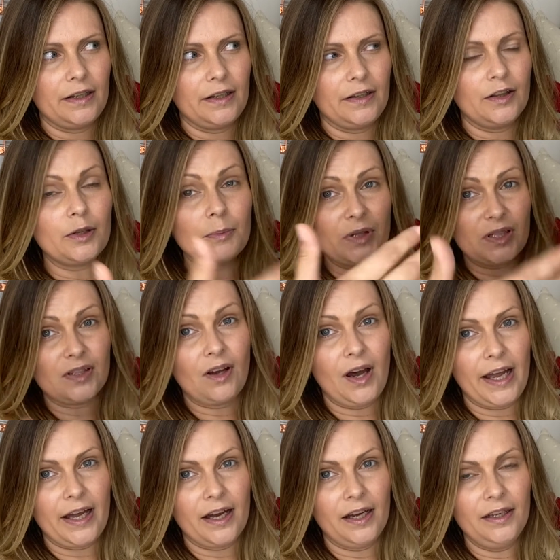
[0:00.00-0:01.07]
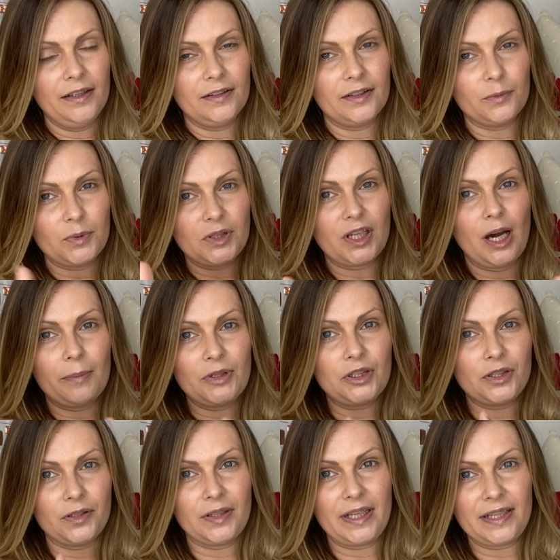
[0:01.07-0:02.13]
the Messiah that would come and
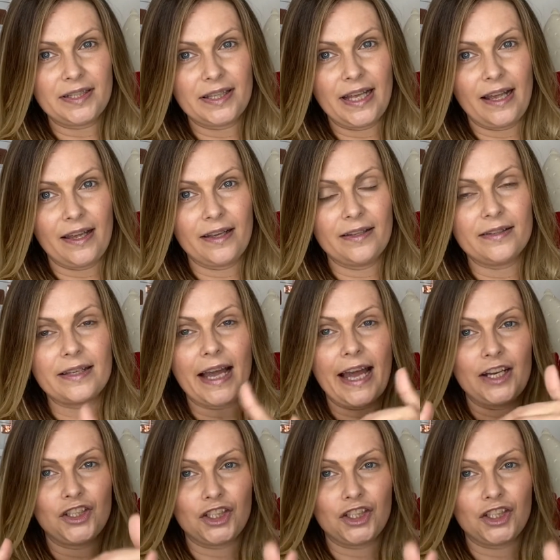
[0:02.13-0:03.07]
do these things. And